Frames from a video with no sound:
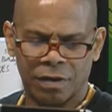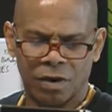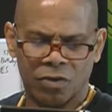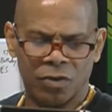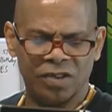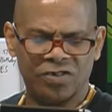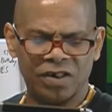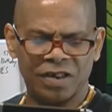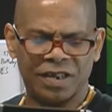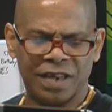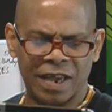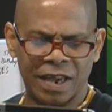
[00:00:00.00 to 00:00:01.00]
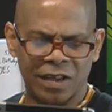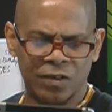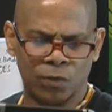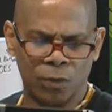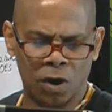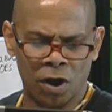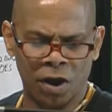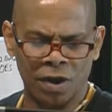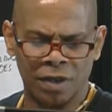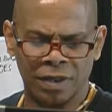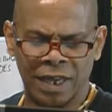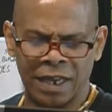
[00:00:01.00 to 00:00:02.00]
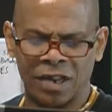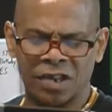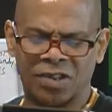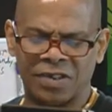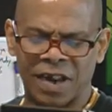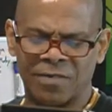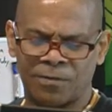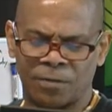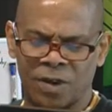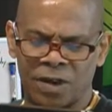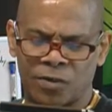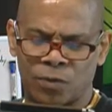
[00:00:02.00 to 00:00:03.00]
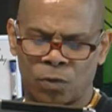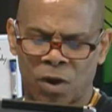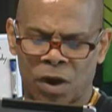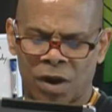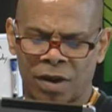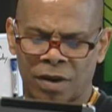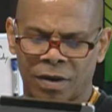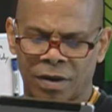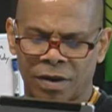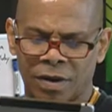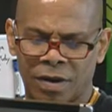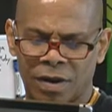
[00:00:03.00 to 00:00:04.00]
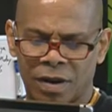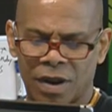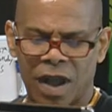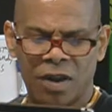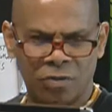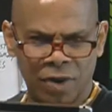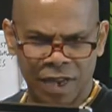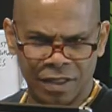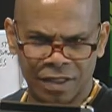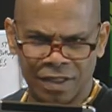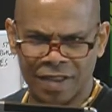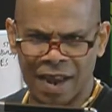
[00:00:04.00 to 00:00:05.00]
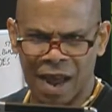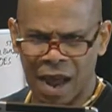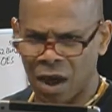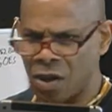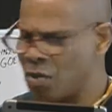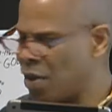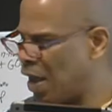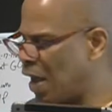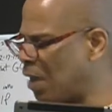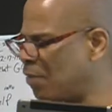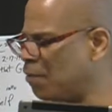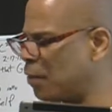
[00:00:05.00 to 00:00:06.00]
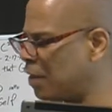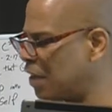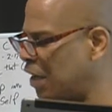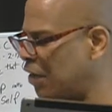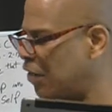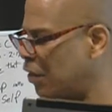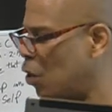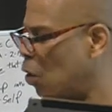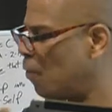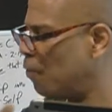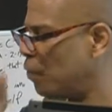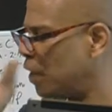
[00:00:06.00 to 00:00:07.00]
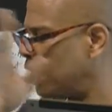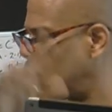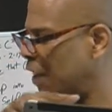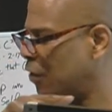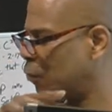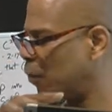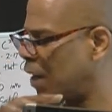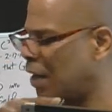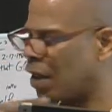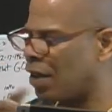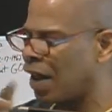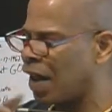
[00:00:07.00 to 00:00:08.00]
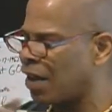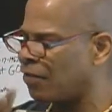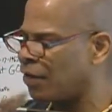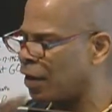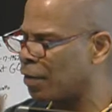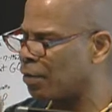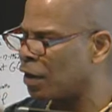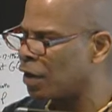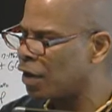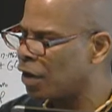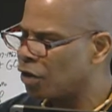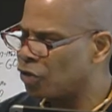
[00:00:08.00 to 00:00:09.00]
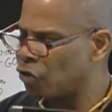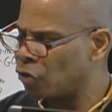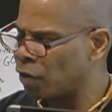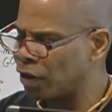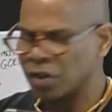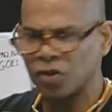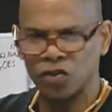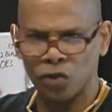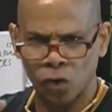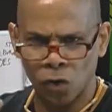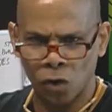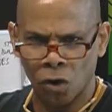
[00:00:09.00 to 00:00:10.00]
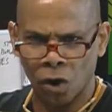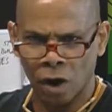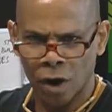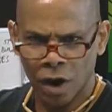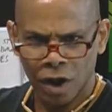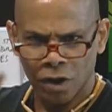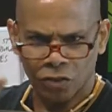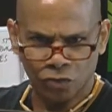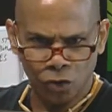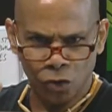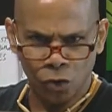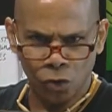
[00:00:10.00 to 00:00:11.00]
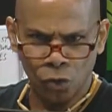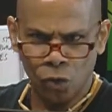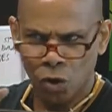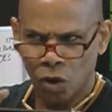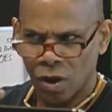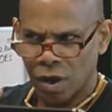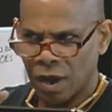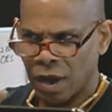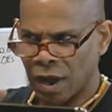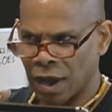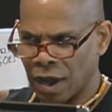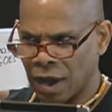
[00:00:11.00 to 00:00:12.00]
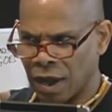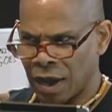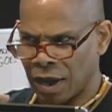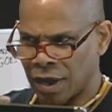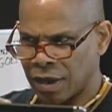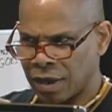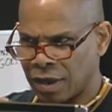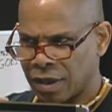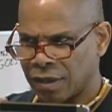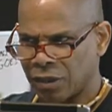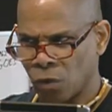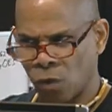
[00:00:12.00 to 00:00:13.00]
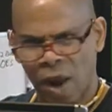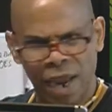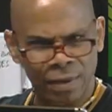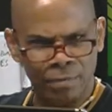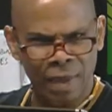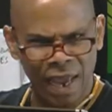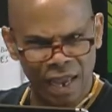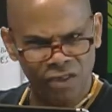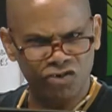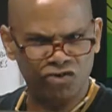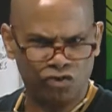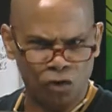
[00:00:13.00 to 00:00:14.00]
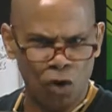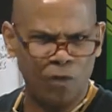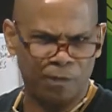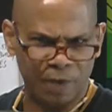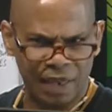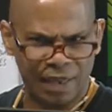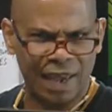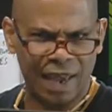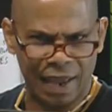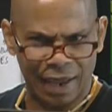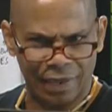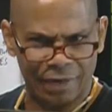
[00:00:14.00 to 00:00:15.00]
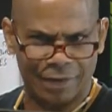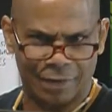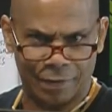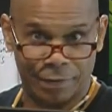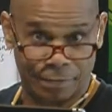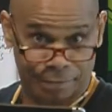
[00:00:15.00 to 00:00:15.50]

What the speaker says: Richard King's work, Leonard Jeffries' work. I read the Tao. Mfadishi, hopefully next week I'll have him doing the tour through the white man's trophy case.